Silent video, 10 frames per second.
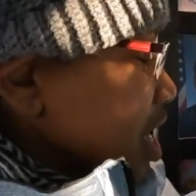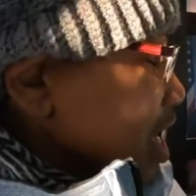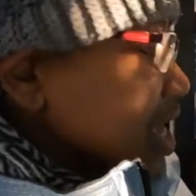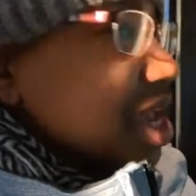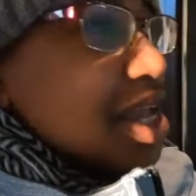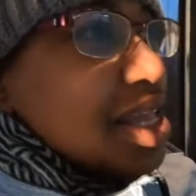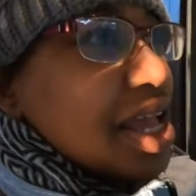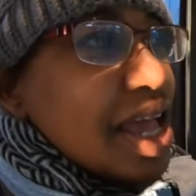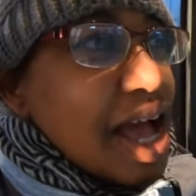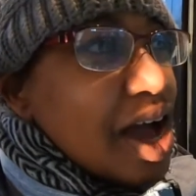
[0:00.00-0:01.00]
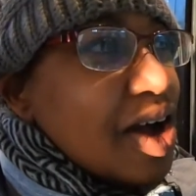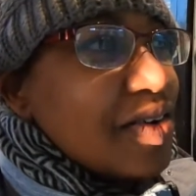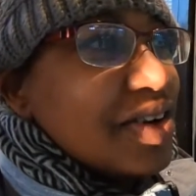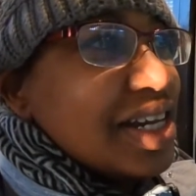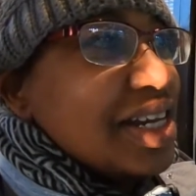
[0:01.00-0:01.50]
And I
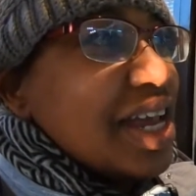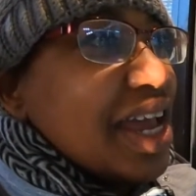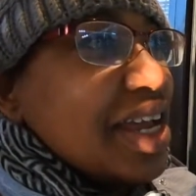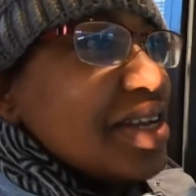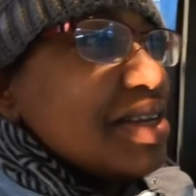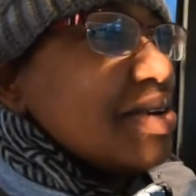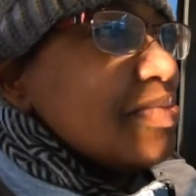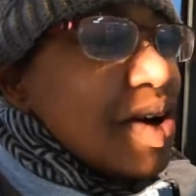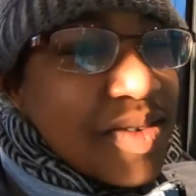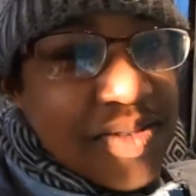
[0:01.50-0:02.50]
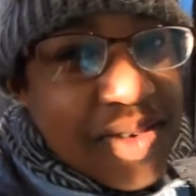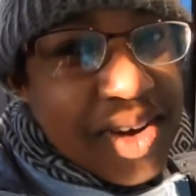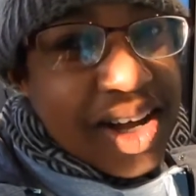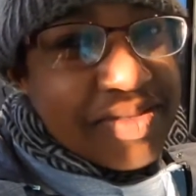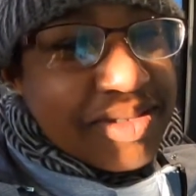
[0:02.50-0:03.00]
already named about
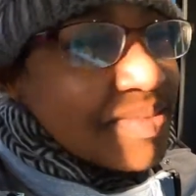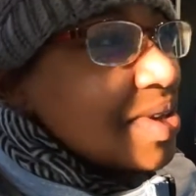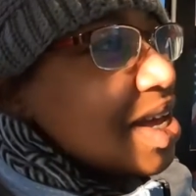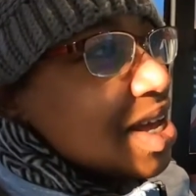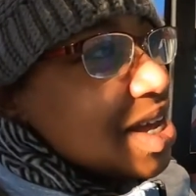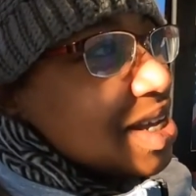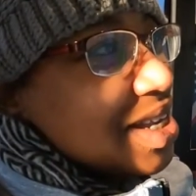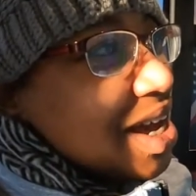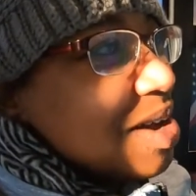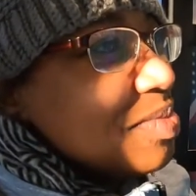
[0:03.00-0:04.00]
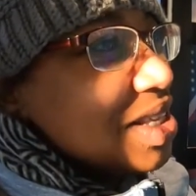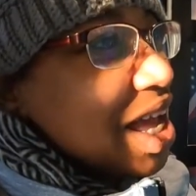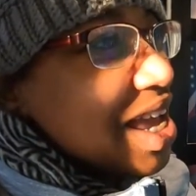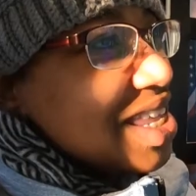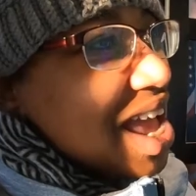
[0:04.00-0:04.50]
four of them. Yeah. The hubby
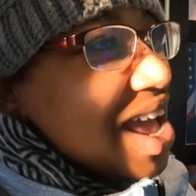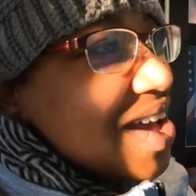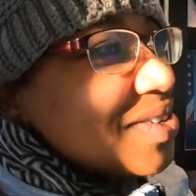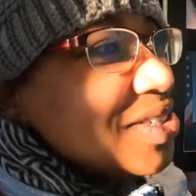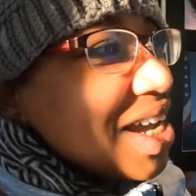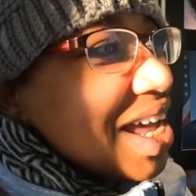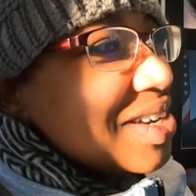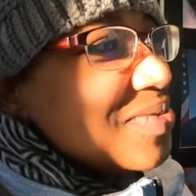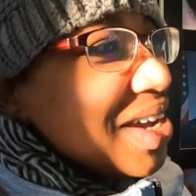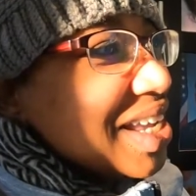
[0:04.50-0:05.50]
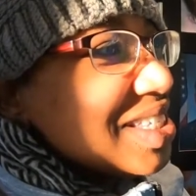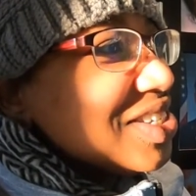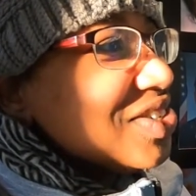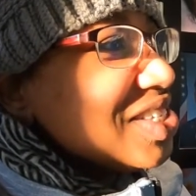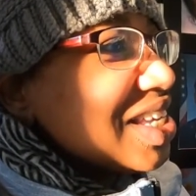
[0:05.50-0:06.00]
like, no, you gotta wait
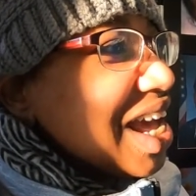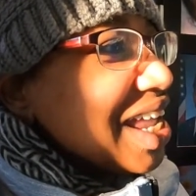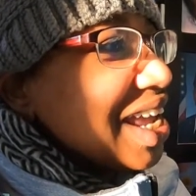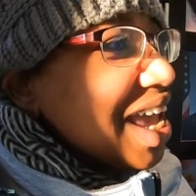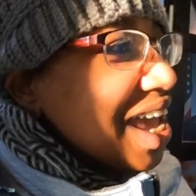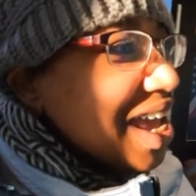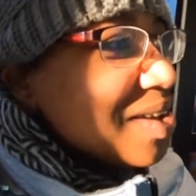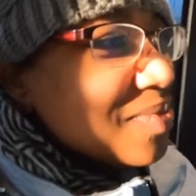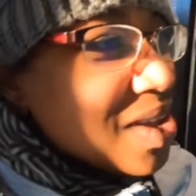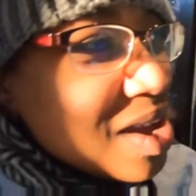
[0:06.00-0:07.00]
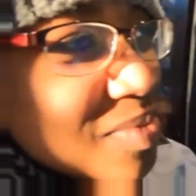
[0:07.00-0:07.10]
until you see how they act.